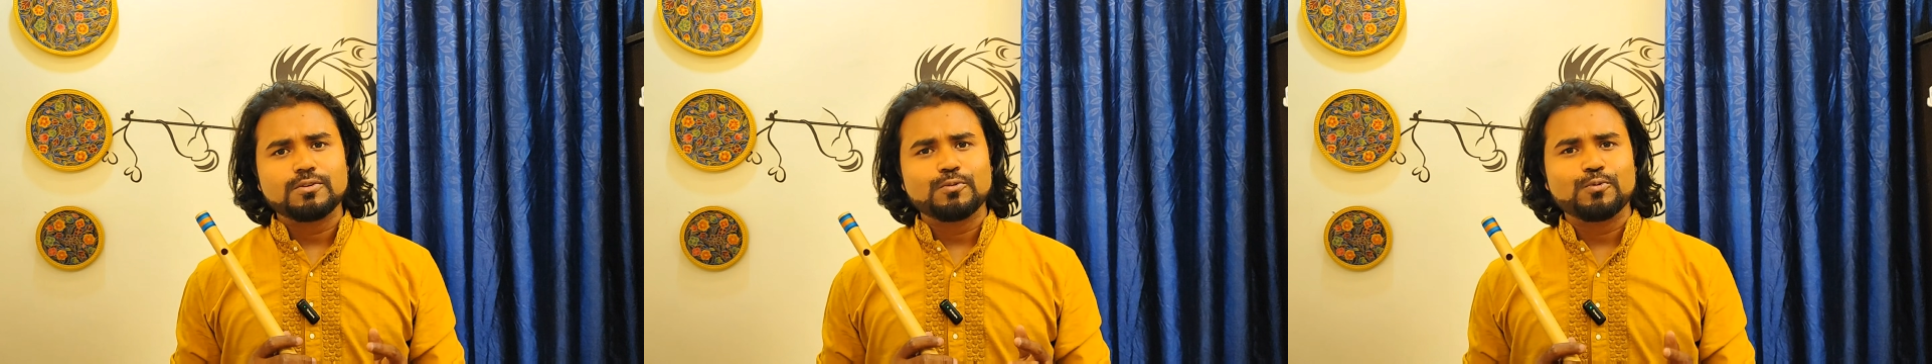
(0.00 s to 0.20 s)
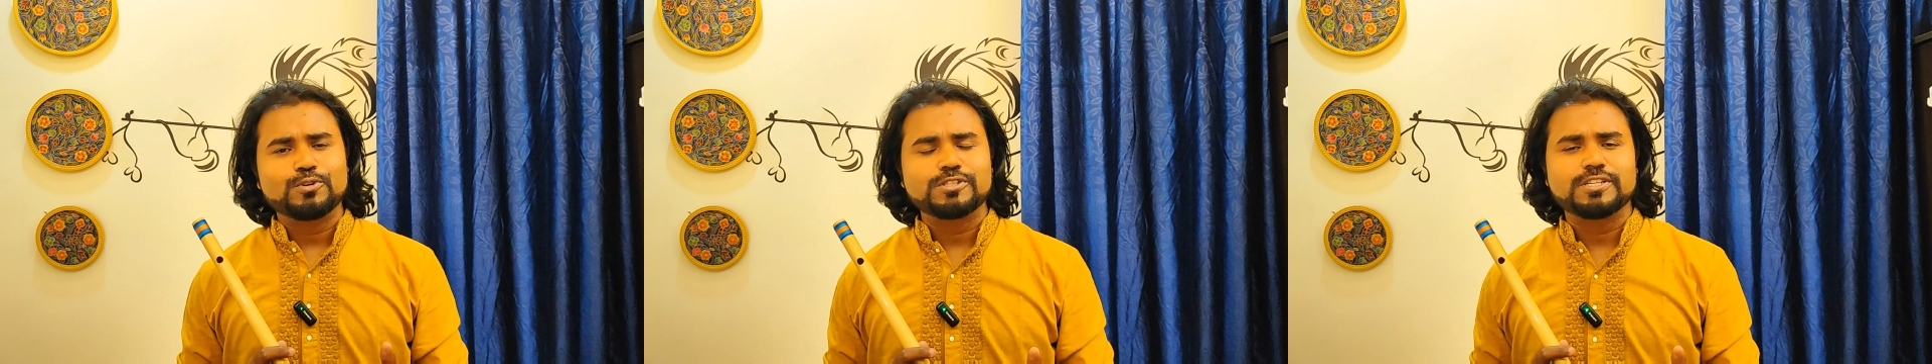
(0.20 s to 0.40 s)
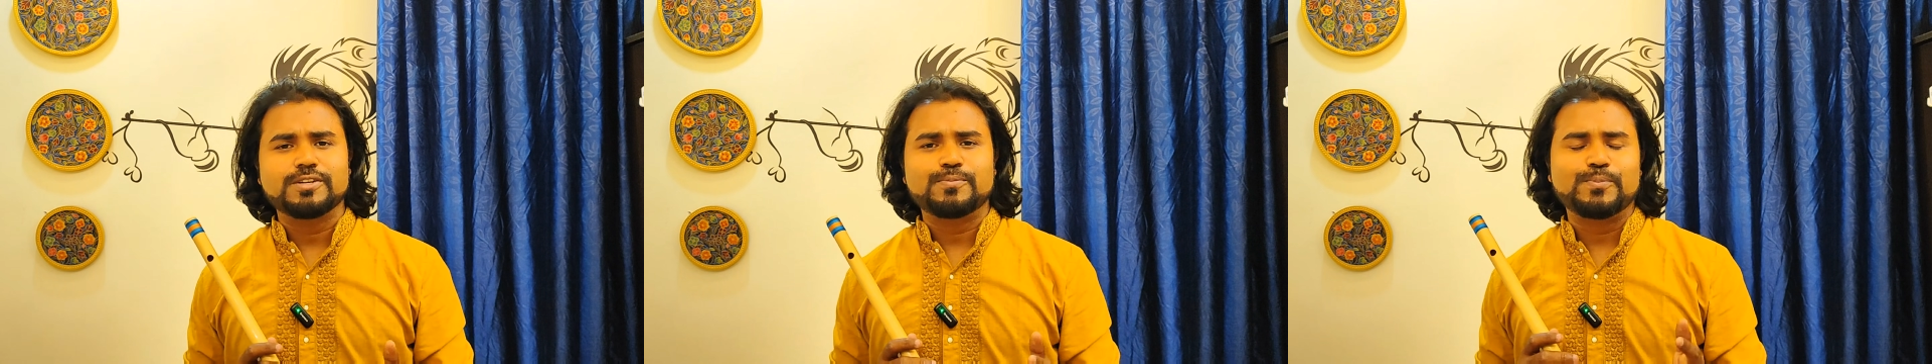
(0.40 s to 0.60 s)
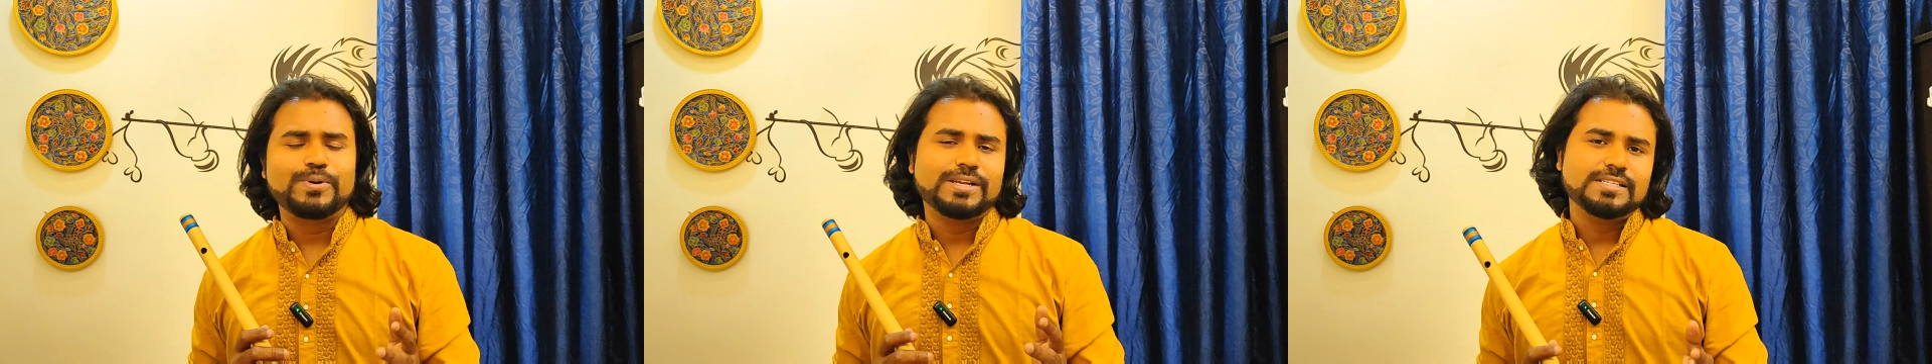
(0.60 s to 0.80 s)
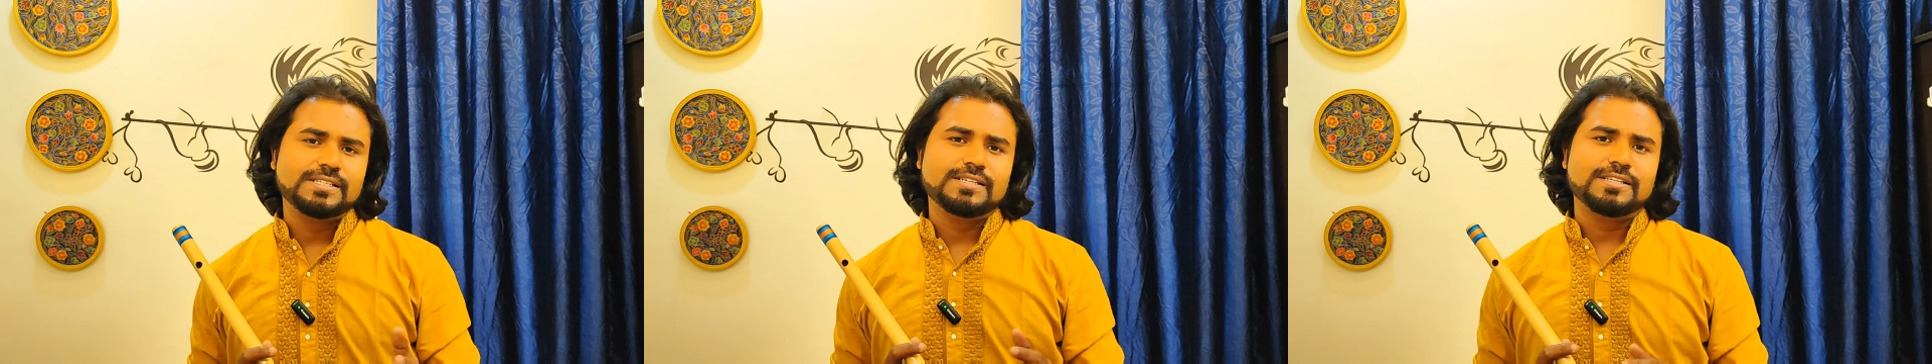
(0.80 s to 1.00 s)
notes are
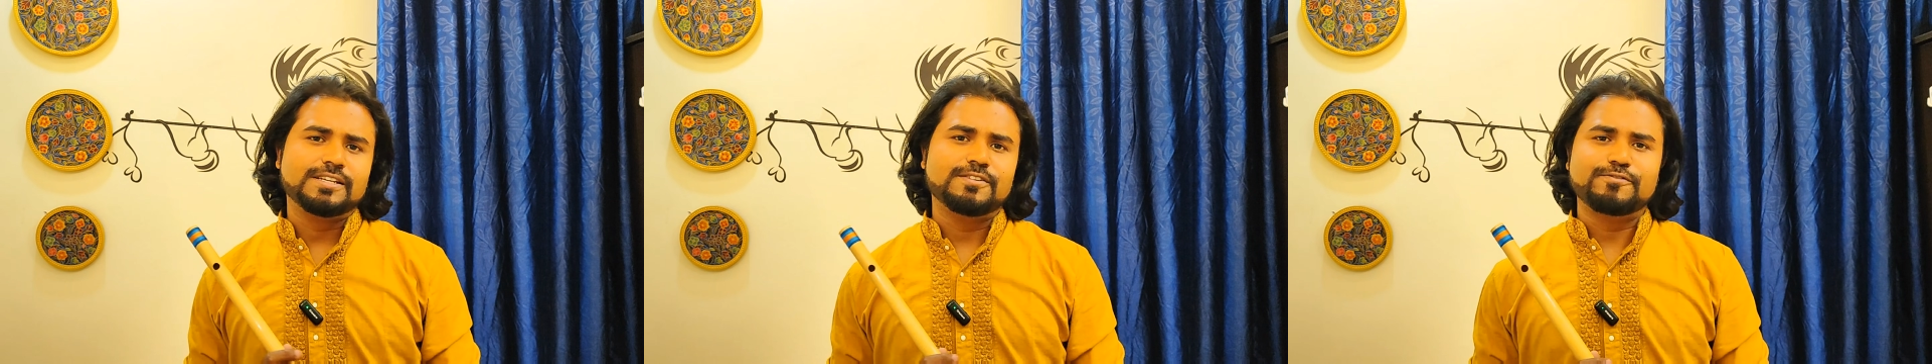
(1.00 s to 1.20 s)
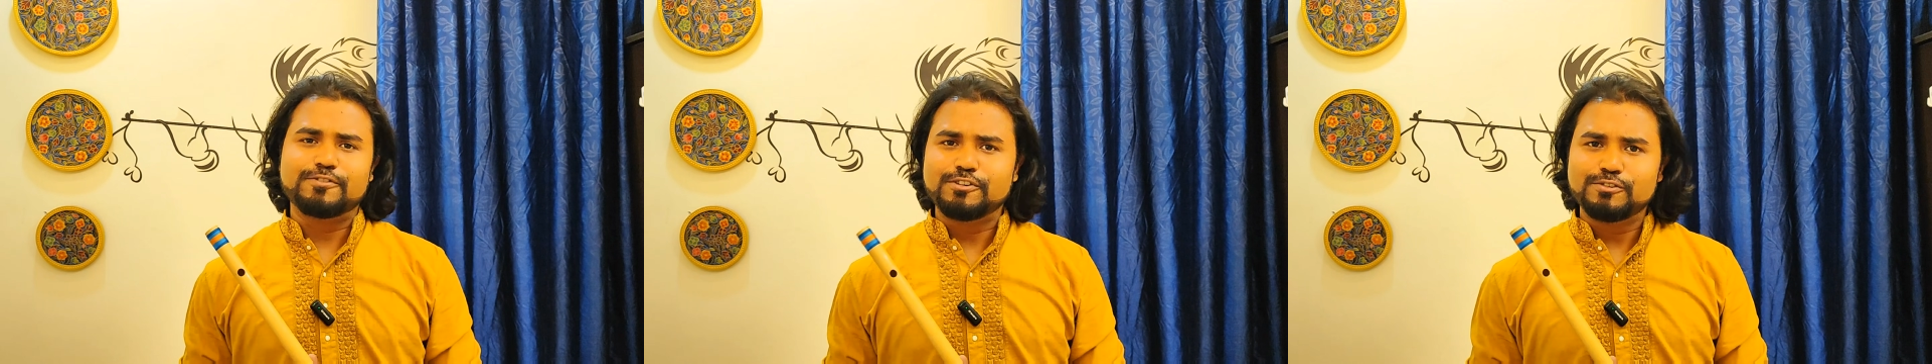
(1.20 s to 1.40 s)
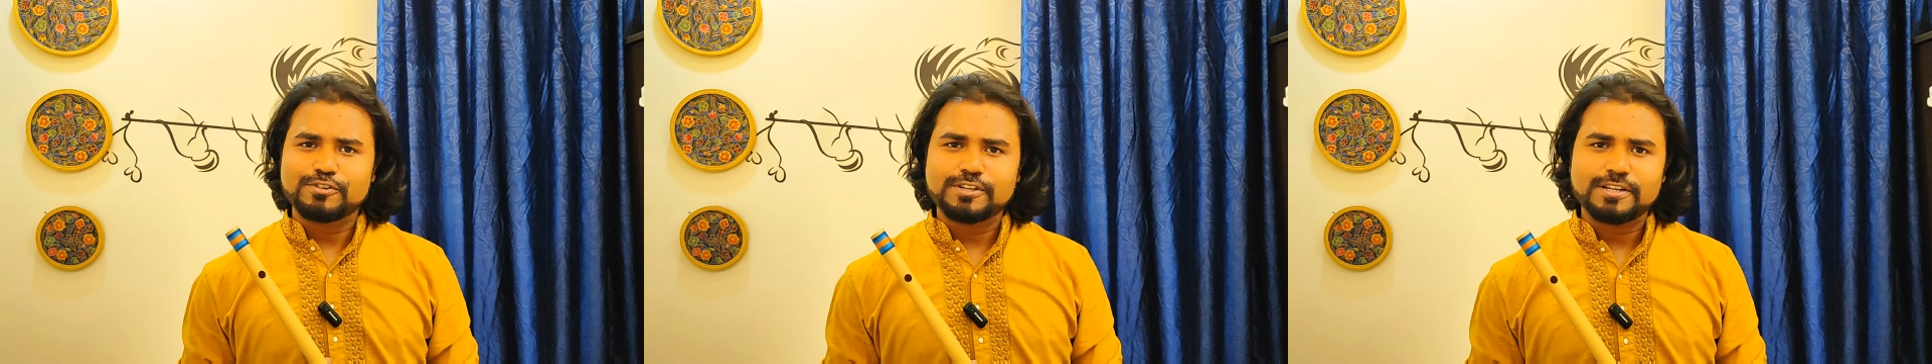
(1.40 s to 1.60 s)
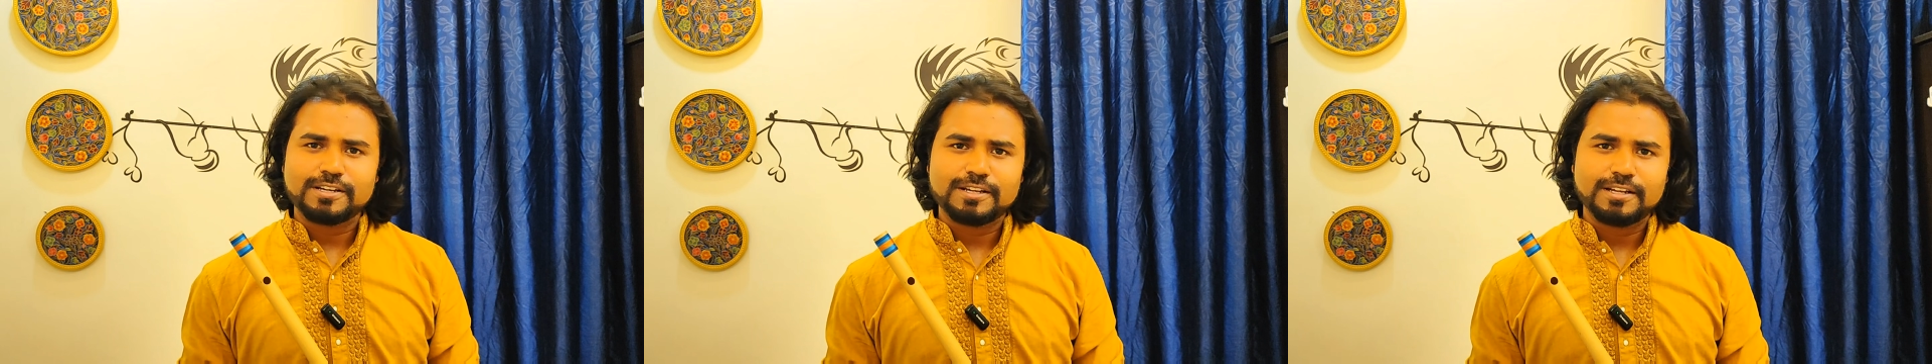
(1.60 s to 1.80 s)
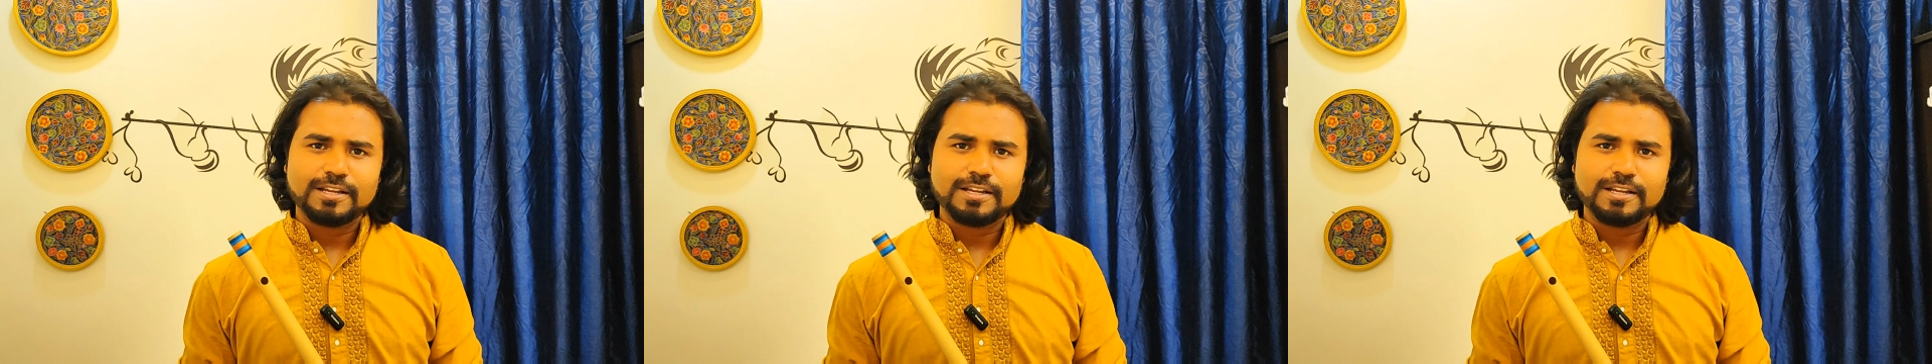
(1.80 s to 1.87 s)
present in flute.